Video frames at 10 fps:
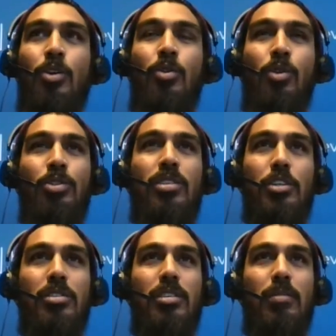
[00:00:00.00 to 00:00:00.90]
also
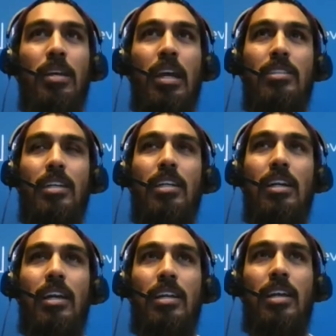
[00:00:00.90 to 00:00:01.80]
touched on something else
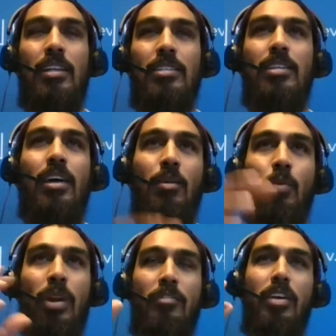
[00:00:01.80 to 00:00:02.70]
earlier. It's
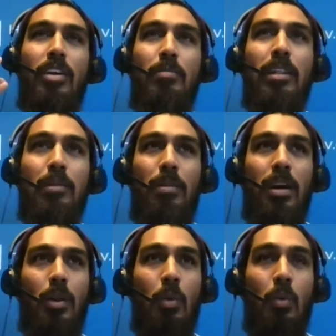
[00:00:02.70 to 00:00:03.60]
a fundamental
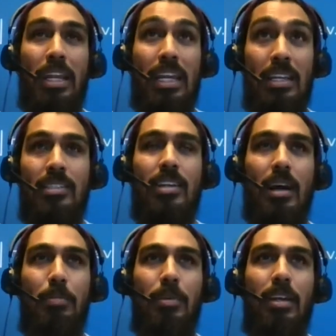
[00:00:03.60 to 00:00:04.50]
part, like what is the
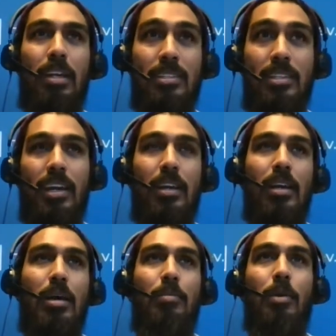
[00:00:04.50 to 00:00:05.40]
company, is tech,
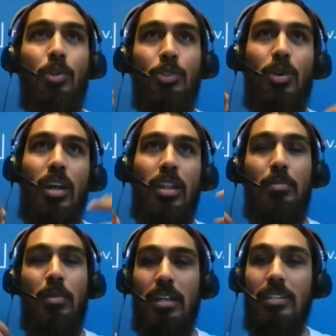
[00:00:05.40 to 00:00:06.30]
but also another
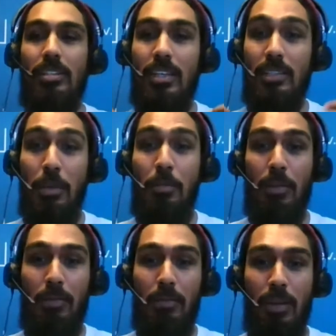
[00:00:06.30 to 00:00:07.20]
part is the
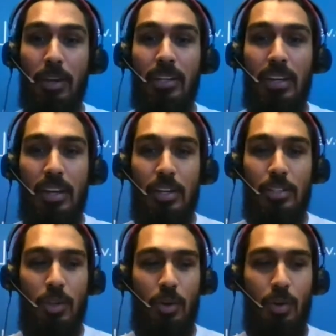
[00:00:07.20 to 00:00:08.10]
people, right?
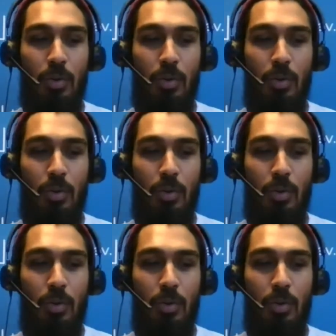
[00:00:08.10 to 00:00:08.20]
So